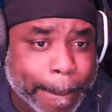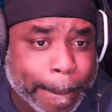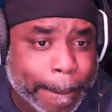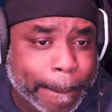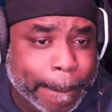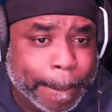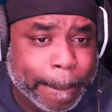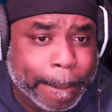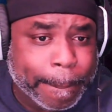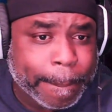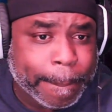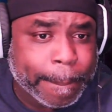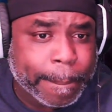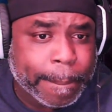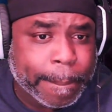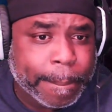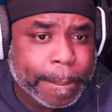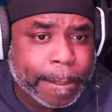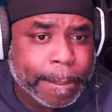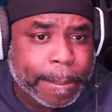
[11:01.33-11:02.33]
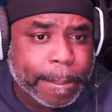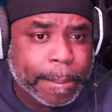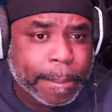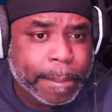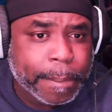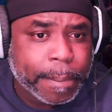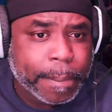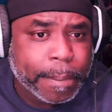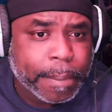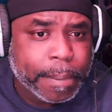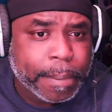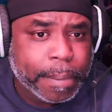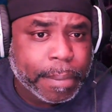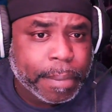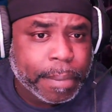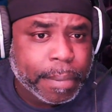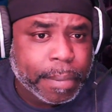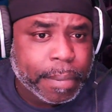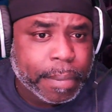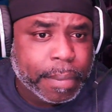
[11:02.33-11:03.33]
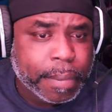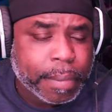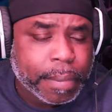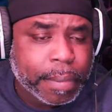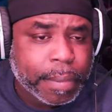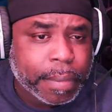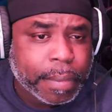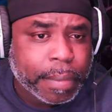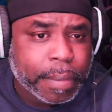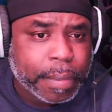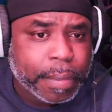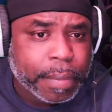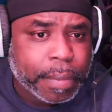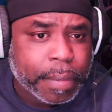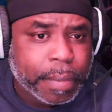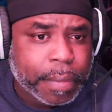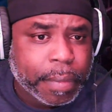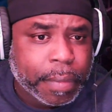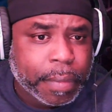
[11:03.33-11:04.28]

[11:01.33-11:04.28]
No one is speaking in this clip.